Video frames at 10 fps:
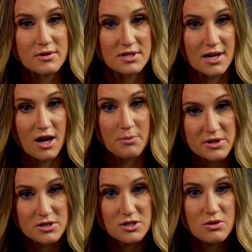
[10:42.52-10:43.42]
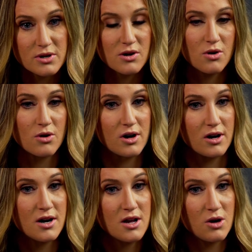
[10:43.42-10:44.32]
to help us do it,
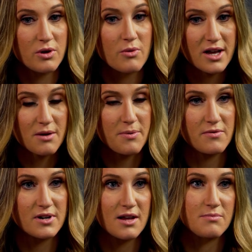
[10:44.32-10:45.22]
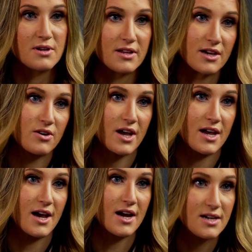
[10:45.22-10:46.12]
or we wake up every day being like,
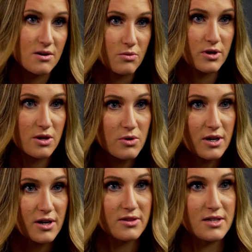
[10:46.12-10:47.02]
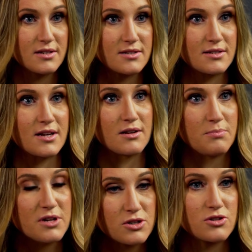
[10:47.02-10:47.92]
okay, I need to really work on this.
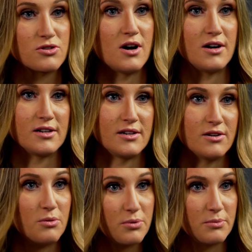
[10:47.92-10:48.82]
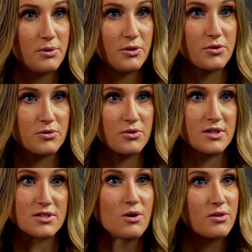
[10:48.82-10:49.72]
Like, be strong, you know, pull through
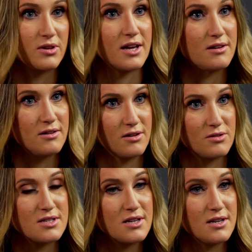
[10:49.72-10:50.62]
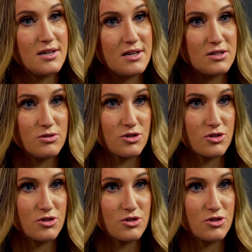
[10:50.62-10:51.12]
this. Don't let your OCD get you